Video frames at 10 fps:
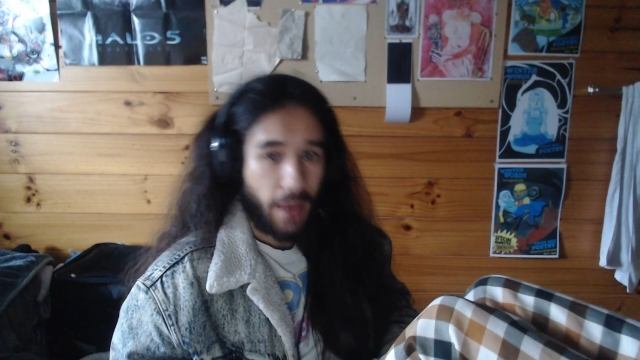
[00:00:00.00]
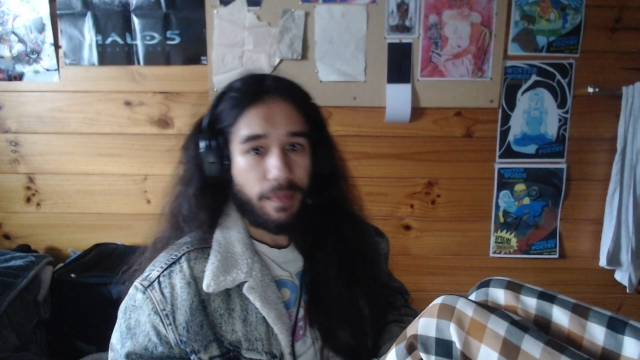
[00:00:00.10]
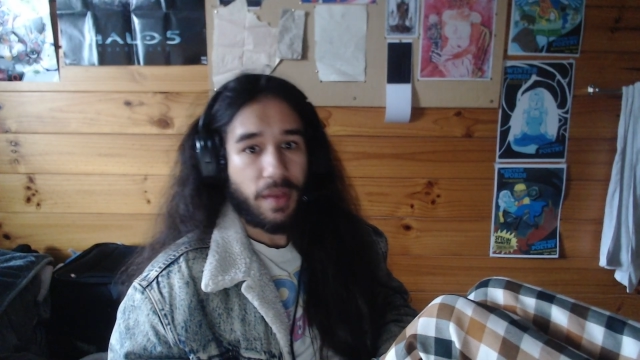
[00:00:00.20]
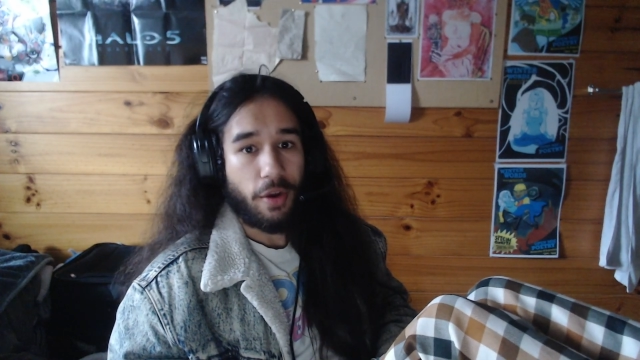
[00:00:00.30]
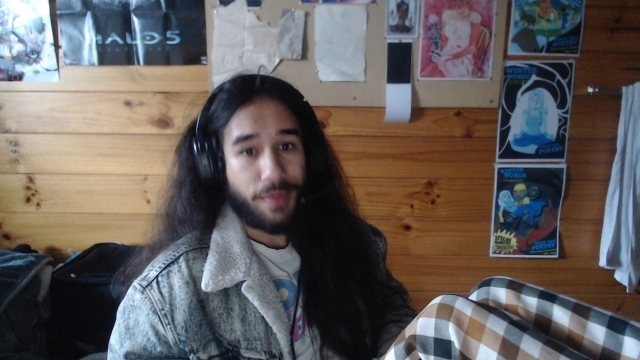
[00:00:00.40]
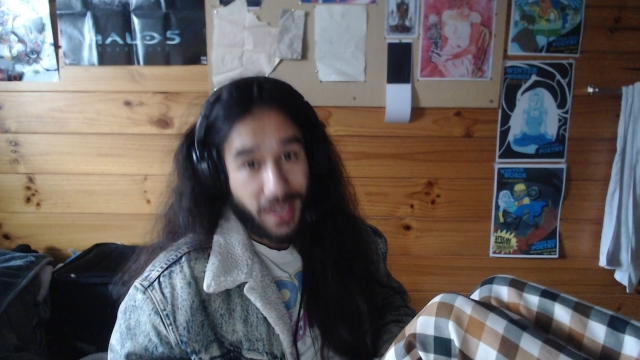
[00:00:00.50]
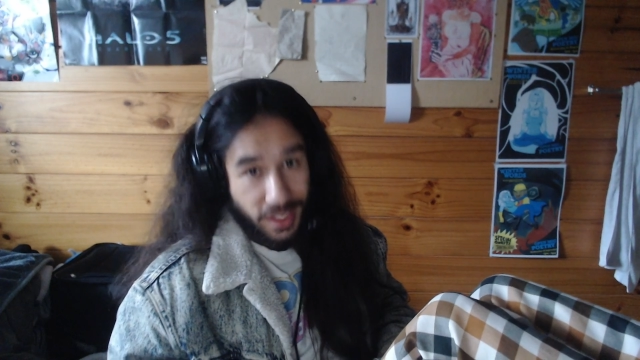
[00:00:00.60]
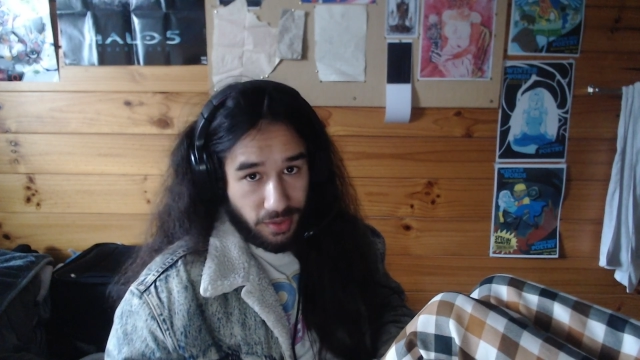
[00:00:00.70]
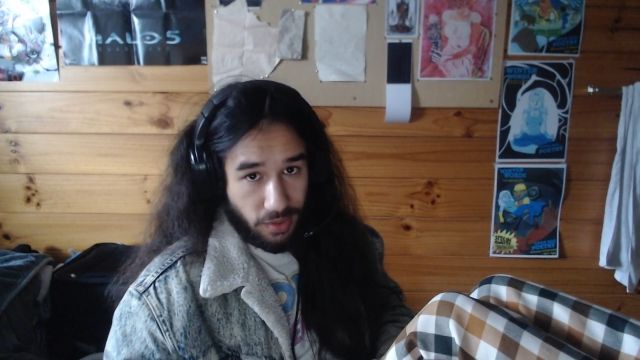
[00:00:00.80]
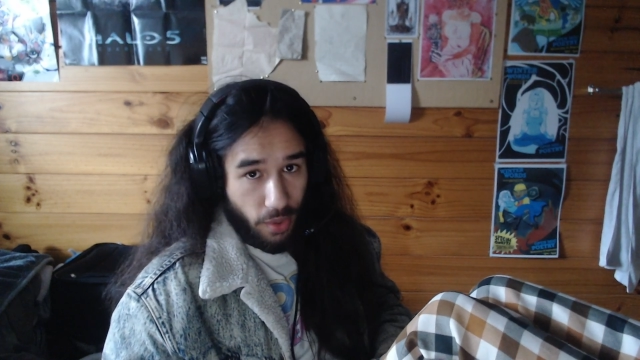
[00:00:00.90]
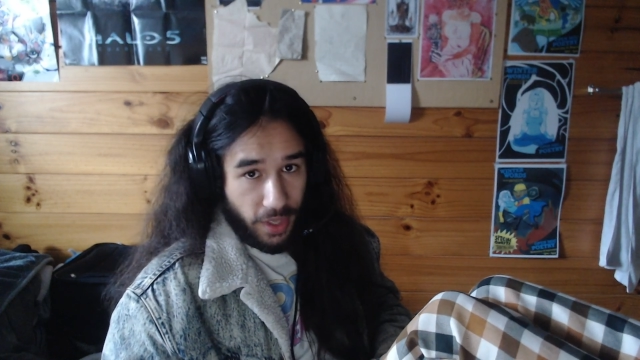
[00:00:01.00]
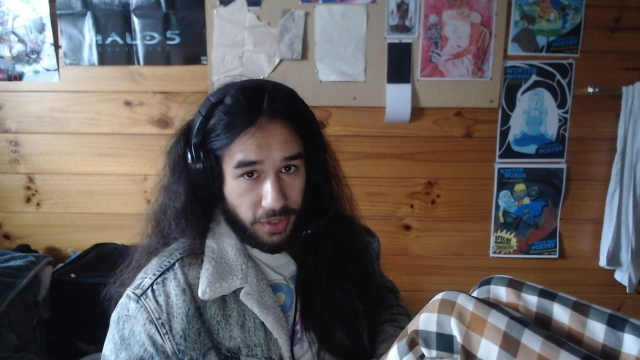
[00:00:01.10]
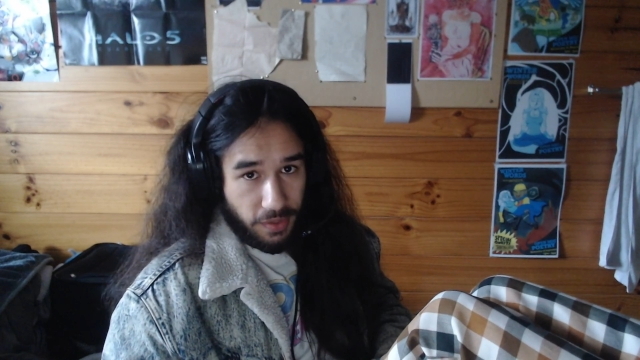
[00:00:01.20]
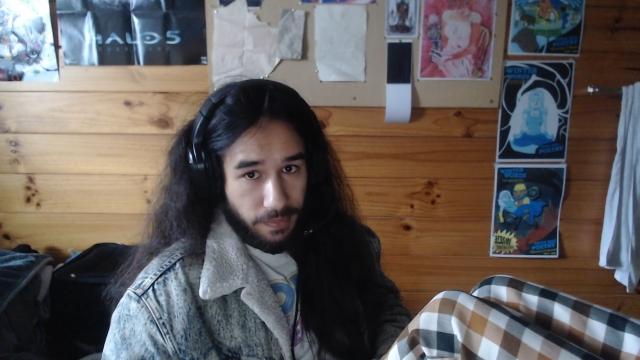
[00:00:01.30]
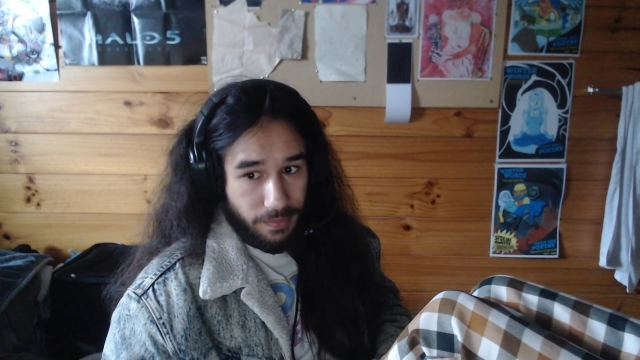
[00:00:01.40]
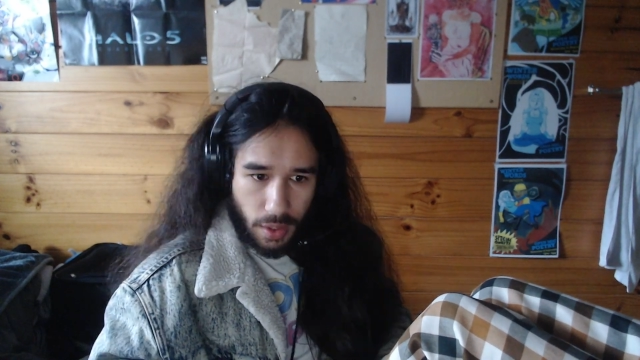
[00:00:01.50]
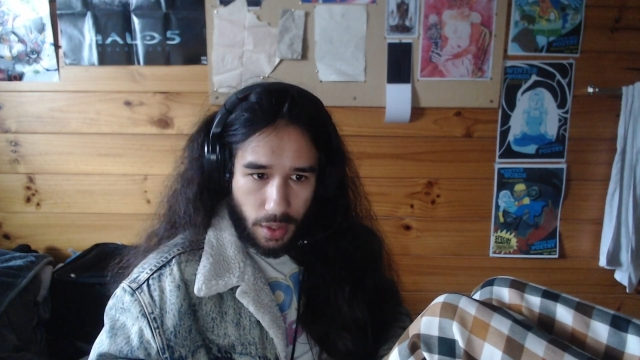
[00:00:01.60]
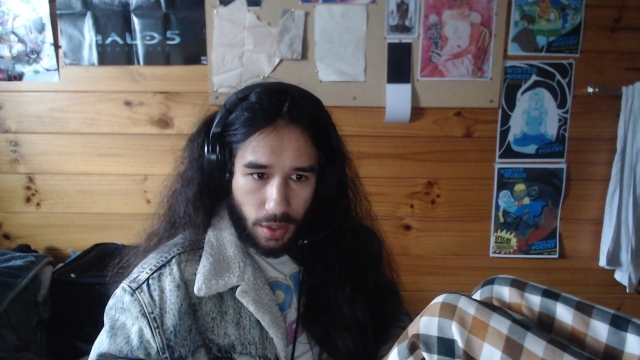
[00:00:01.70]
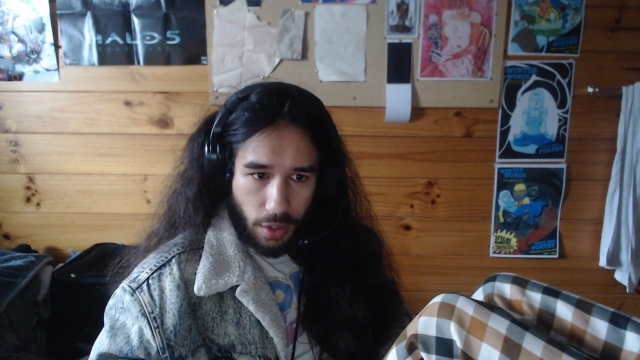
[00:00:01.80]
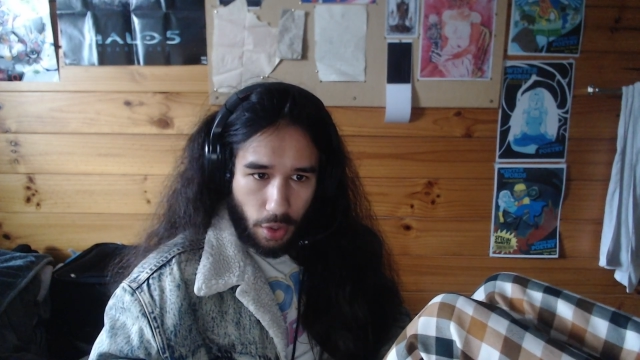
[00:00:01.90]
I hope that answers your question.
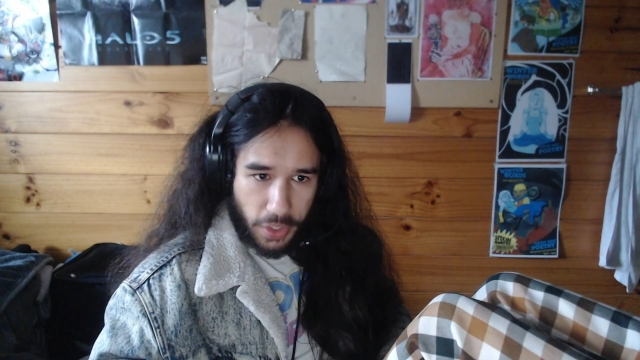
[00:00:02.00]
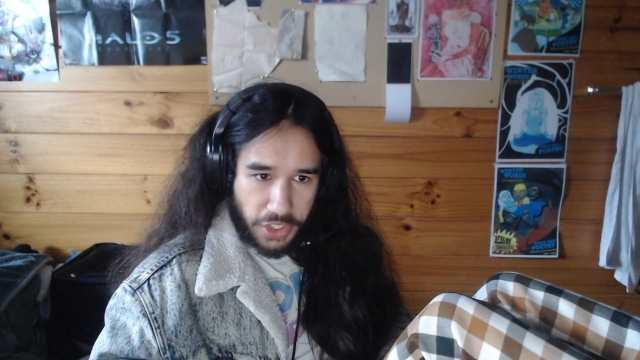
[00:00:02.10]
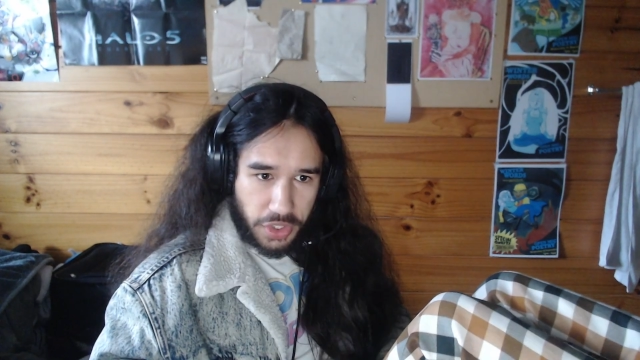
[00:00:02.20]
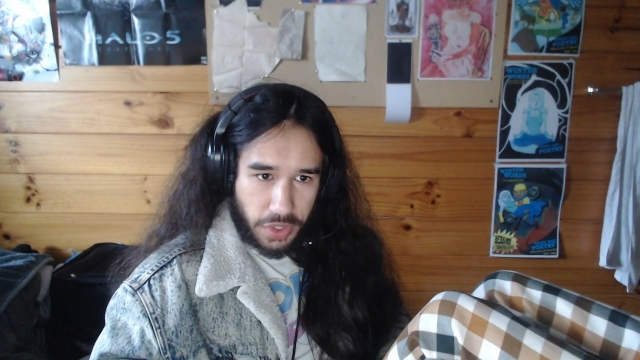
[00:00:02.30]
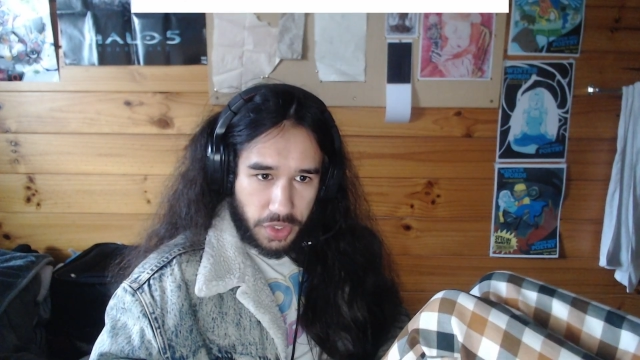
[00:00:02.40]
Question